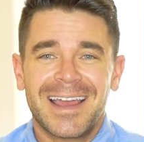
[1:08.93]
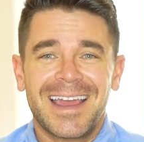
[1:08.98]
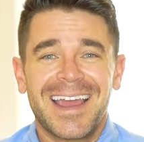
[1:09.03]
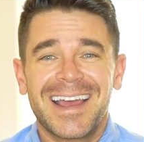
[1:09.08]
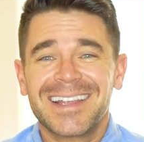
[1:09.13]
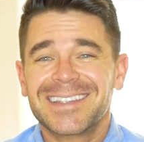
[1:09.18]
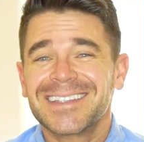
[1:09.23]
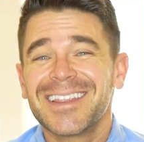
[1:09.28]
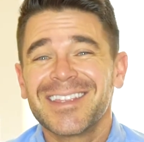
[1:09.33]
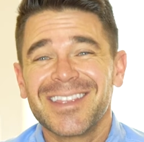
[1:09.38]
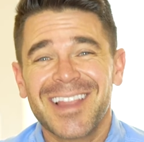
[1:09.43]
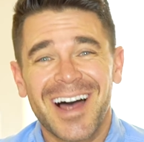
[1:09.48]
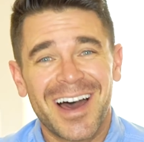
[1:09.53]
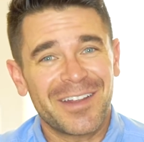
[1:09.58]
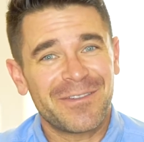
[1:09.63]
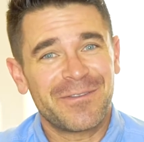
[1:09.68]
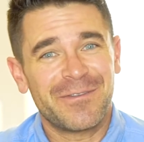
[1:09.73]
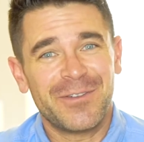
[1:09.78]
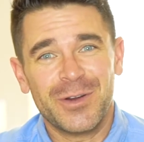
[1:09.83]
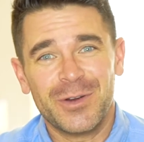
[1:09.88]
It's a lot
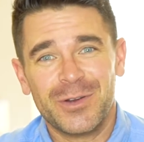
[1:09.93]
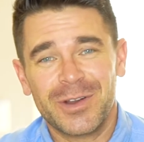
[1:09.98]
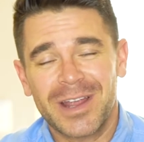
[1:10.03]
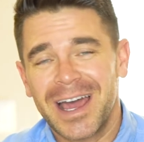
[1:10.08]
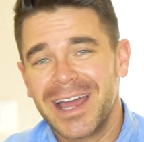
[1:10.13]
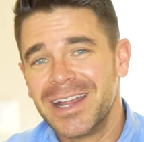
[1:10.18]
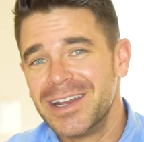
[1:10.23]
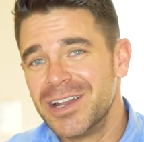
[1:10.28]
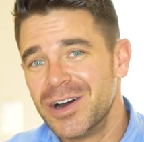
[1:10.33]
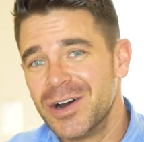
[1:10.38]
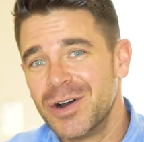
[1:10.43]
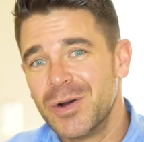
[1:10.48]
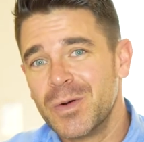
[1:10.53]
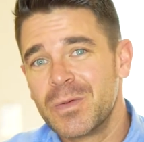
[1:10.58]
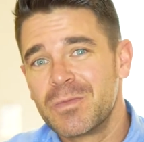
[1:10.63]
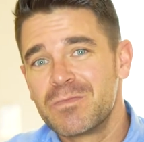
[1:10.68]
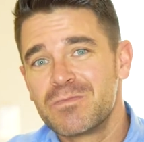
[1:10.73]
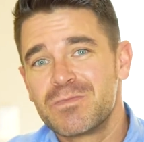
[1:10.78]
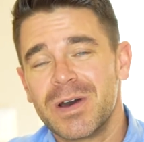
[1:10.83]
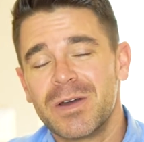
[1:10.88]
of food, I
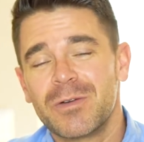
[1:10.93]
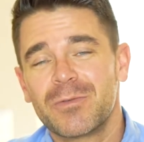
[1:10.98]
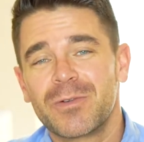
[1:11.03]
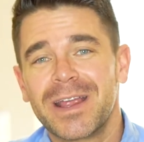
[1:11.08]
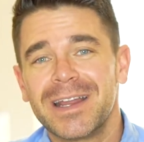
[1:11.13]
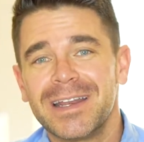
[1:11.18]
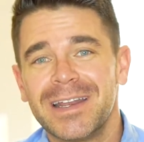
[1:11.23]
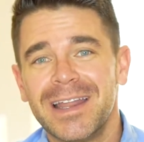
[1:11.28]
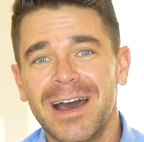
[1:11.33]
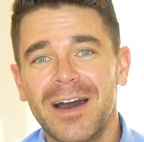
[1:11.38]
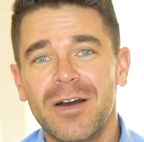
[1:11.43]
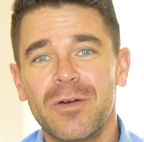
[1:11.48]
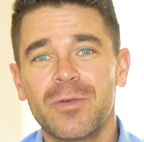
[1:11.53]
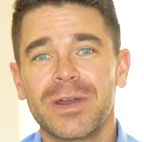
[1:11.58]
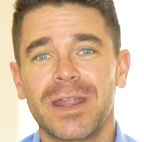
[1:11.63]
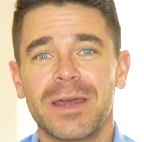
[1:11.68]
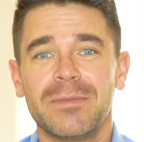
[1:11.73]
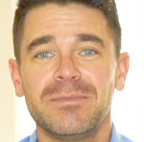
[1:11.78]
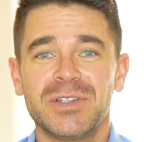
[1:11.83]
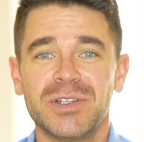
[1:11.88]
know, but right now
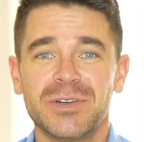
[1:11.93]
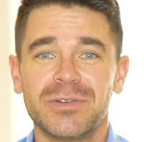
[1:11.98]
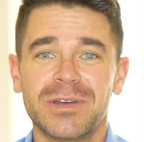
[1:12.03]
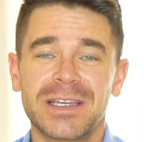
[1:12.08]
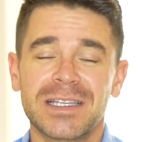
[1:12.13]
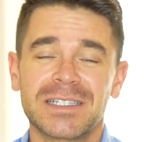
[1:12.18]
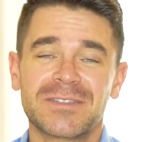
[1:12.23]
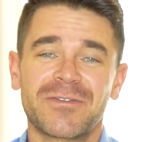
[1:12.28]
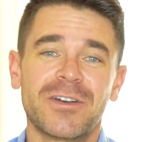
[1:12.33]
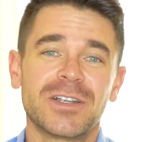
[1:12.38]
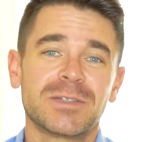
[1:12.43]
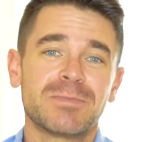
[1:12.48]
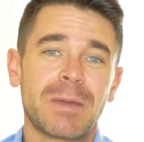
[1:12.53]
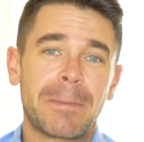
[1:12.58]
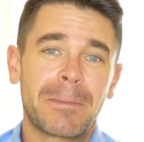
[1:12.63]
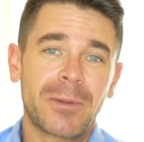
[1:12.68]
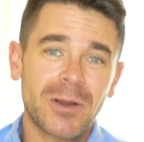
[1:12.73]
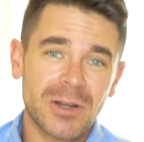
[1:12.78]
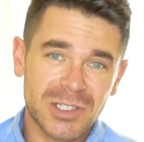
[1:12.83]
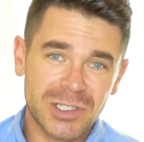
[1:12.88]
what I'm doing as far as my
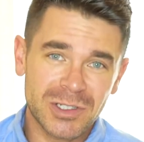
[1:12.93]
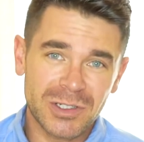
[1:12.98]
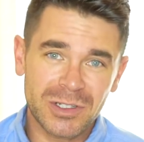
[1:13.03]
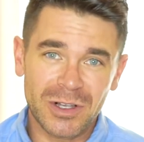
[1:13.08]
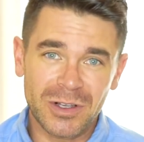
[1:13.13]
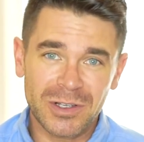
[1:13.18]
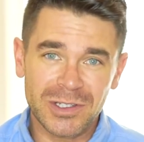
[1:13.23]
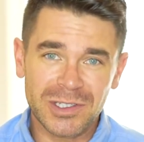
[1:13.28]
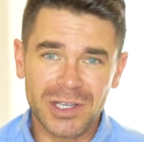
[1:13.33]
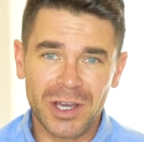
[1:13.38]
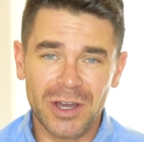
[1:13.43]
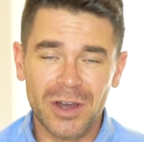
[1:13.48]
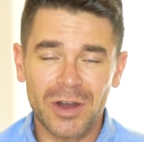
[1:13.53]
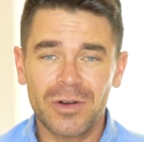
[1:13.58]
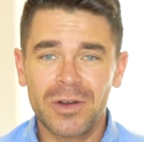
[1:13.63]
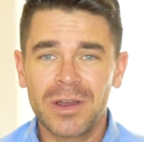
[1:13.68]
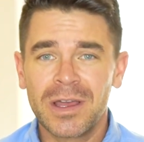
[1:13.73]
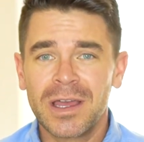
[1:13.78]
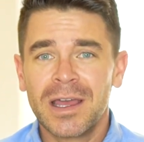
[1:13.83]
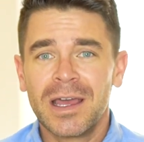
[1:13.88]
personal goals
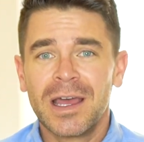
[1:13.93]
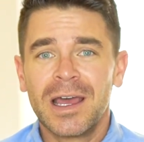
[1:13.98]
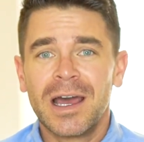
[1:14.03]
go,